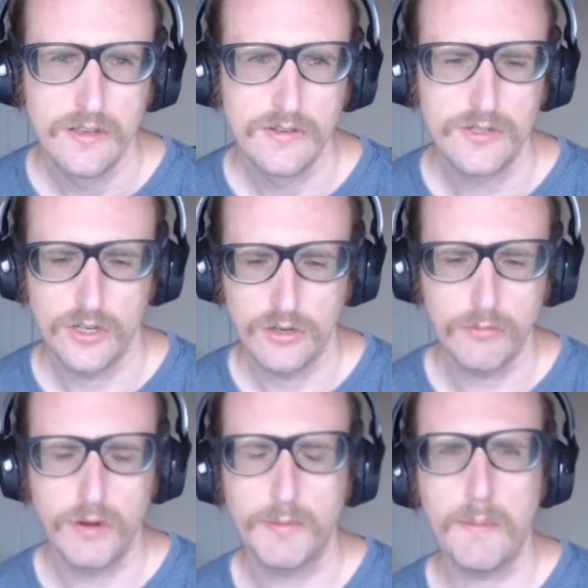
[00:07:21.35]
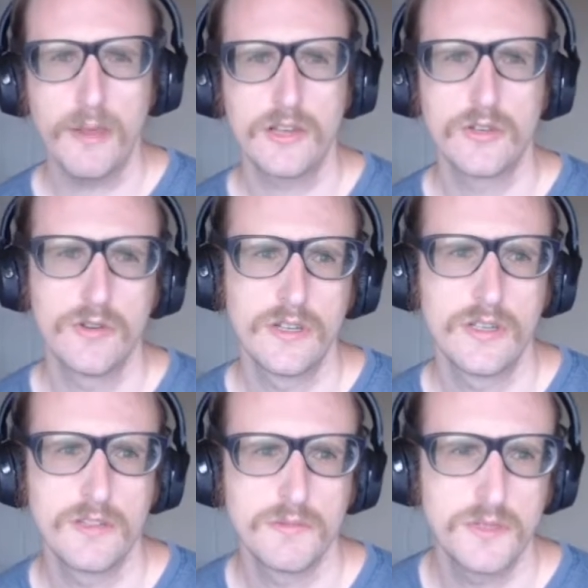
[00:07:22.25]
so one of my biggest
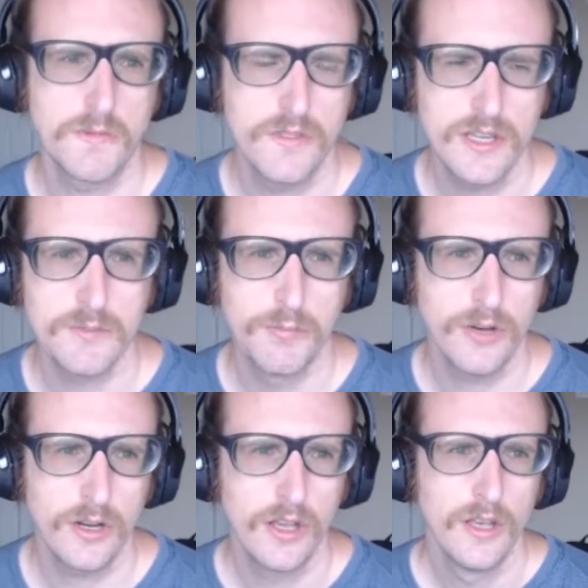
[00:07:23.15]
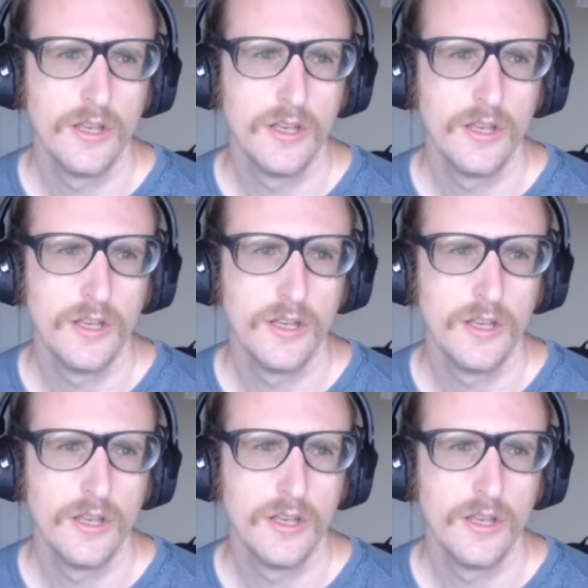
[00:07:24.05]
criticisms of this book